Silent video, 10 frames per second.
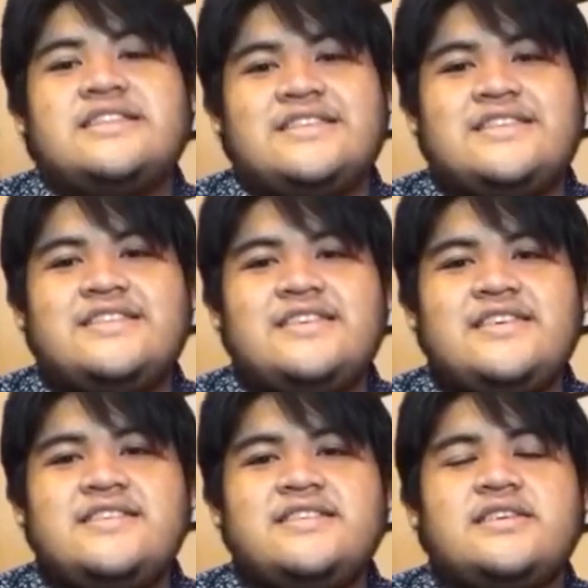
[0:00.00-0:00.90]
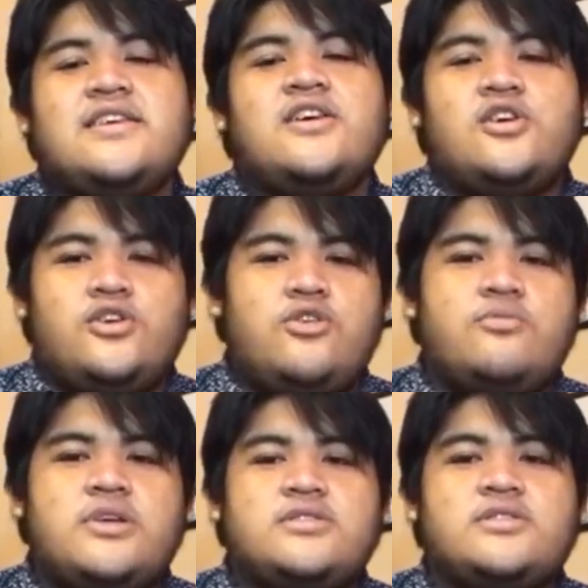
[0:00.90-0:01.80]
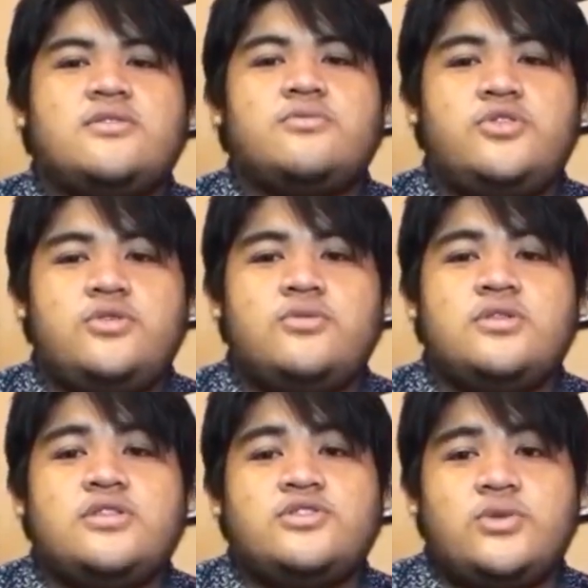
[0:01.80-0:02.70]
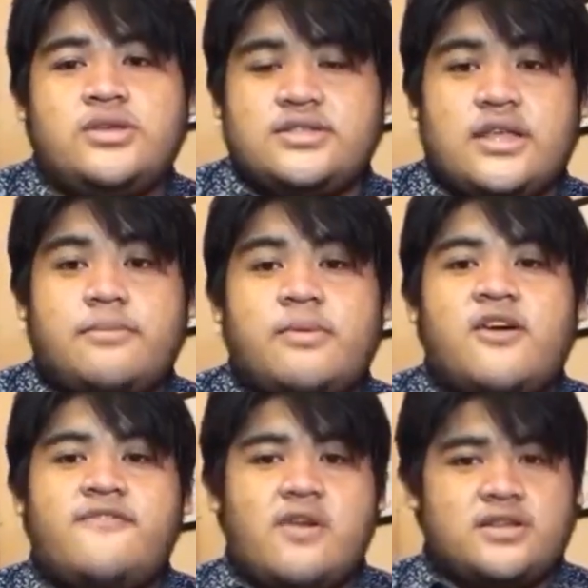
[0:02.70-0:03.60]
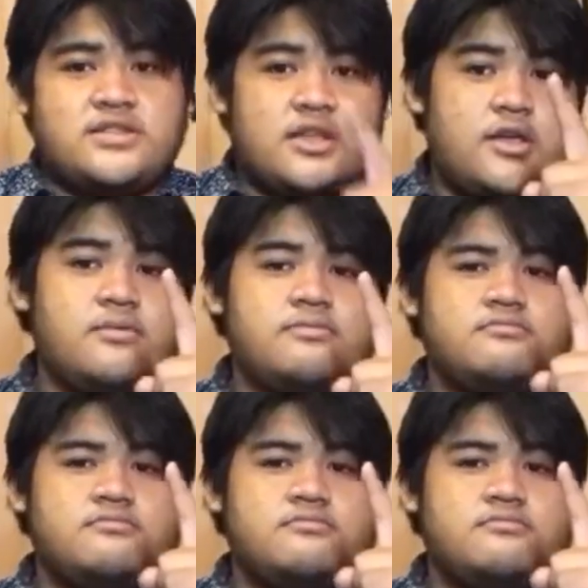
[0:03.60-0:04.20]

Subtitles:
This is the easy. You must do the three steps. First step,